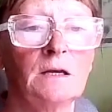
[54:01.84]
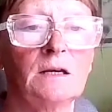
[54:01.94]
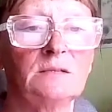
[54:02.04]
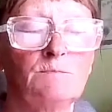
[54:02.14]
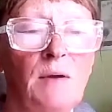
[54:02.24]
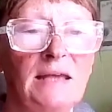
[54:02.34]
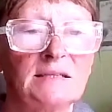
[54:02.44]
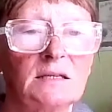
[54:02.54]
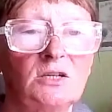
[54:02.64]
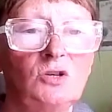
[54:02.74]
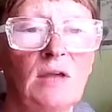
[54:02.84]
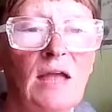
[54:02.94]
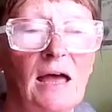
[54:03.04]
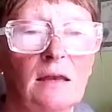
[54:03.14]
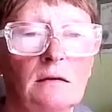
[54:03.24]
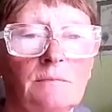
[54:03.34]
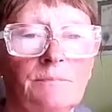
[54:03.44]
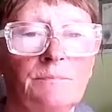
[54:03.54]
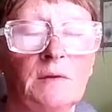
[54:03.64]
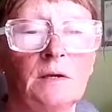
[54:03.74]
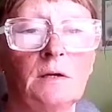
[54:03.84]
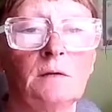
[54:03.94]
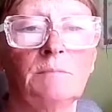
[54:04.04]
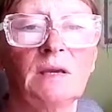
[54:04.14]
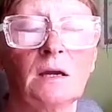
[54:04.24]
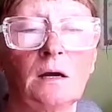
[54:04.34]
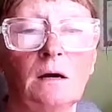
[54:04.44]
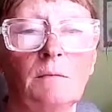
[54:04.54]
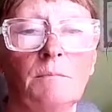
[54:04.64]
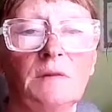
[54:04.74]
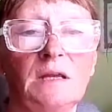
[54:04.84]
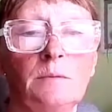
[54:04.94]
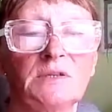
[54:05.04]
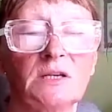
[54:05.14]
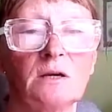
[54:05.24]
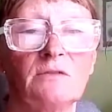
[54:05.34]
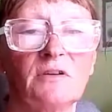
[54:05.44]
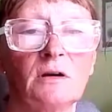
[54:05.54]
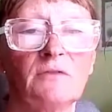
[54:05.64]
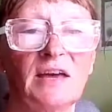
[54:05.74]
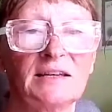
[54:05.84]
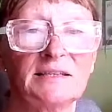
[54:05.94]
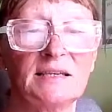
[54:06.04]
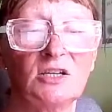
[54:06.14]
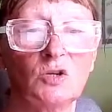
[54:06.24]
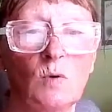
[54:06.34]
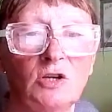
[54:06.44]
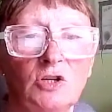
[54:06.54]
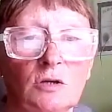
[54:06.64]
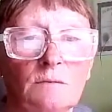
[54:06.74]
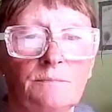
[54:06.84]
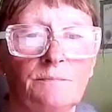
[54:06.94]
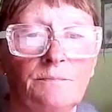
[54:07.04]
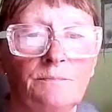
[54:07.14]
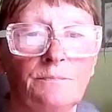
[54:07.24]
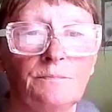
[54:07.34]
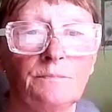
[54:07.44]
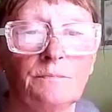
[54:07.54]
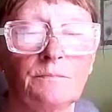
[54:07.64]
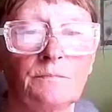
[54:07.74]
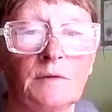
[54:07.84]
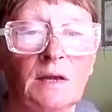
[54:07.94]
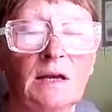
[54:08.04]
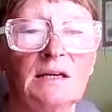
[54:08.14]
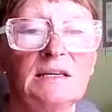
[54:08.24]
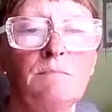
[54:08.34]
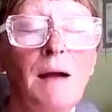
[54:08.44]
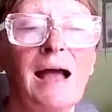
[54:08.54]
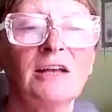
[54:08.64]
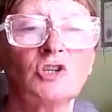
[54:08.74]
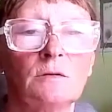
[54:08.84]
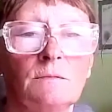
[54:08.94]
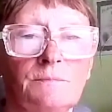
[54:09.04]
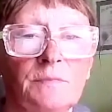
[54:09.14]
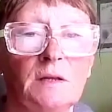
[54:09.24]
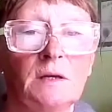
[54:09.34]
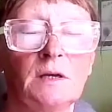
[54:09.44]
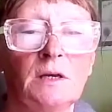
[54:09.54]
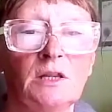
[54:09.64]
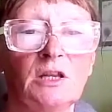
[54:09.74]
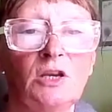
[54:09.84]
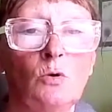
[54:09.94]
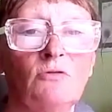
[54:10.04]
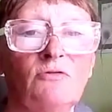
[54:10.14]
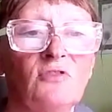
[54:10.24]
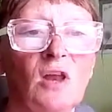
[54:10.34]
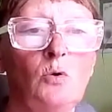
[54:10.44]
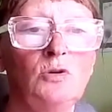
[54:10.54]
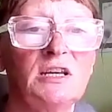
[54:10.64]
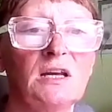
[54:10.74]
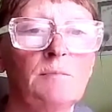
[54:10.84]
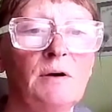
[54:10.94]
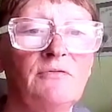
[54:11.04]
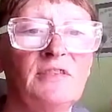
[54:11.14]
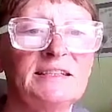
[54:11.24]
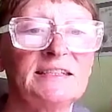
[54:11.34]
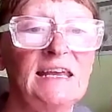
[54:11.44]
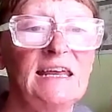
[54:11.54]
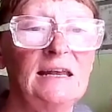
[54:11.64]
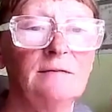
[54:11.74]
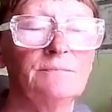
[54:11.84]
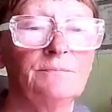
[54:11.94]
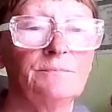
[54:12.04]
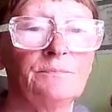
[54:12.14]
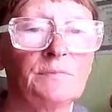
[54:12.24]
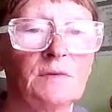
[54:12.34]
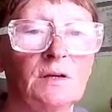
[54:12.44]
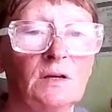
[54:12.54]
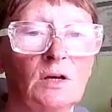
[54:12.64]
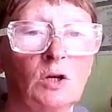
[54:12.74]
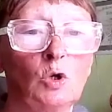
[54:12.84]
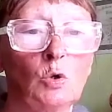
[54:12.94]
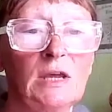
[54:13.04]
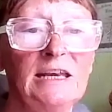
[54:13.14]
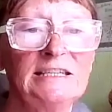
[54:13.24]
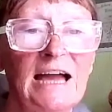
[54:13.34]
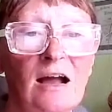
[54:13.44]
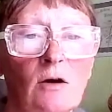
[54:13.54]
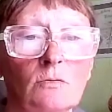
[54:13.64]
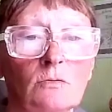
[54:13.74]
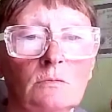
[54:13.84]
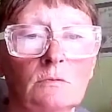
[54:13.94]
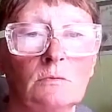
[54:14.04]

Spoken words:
as best as you can, become the observer of that situation. And imagine that you're floating above the scene, looking down